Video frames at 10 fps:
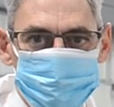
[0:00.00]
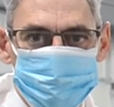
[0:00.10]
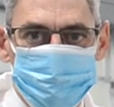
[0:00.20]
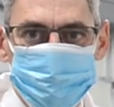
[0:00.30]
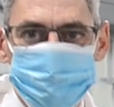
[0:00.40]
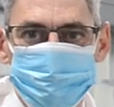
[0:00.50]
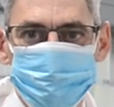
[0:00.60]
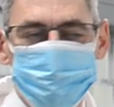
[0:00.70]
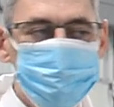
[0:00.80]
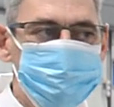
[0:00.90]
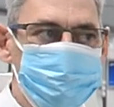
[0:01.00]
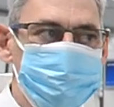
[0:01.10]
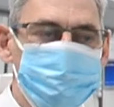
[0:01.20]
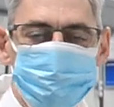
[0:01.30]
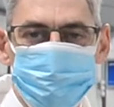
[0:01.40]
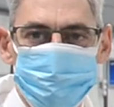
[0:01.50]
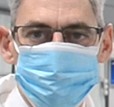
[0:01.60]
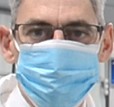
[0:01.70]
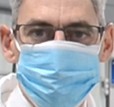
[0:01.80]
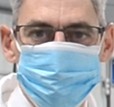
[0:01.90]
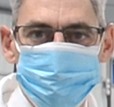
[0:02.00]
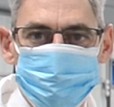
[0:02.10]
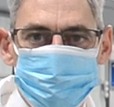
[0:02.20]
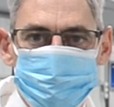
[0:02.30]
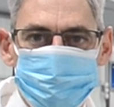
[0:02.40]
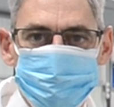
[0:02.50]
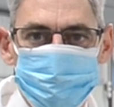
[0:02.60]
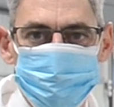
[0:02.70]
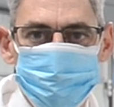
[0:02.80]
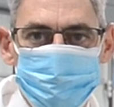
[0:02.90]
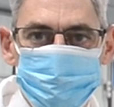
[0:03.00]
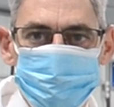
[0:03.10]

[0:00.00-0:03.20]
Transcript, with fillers: So it's sort of like a hood, um, but more